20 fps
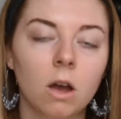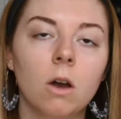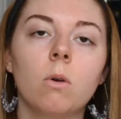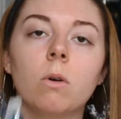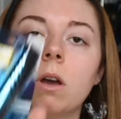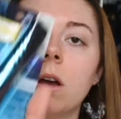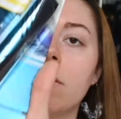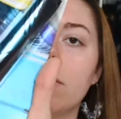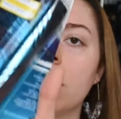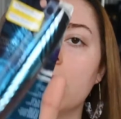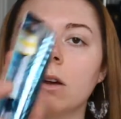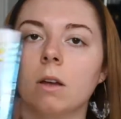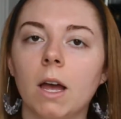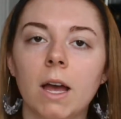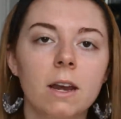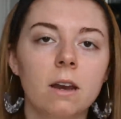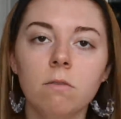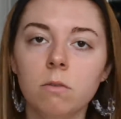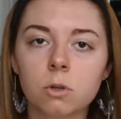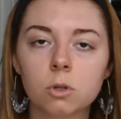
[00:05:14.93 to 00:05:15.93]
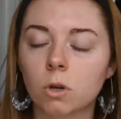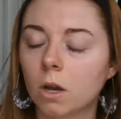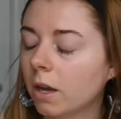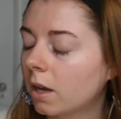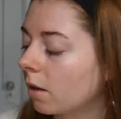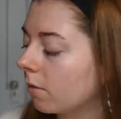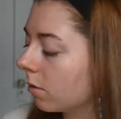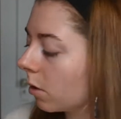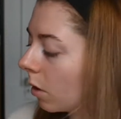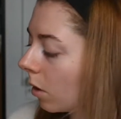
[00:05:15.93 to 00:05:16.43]
Oh, CoverGirl. I never tried
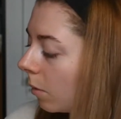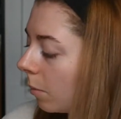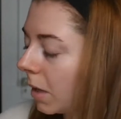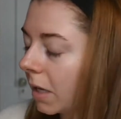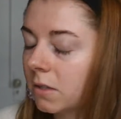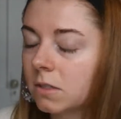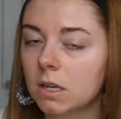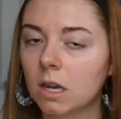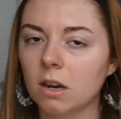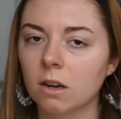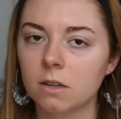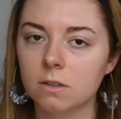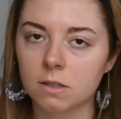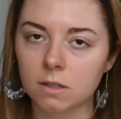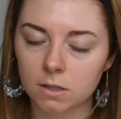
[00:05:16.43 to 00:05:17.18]
CoverGirl mascaras,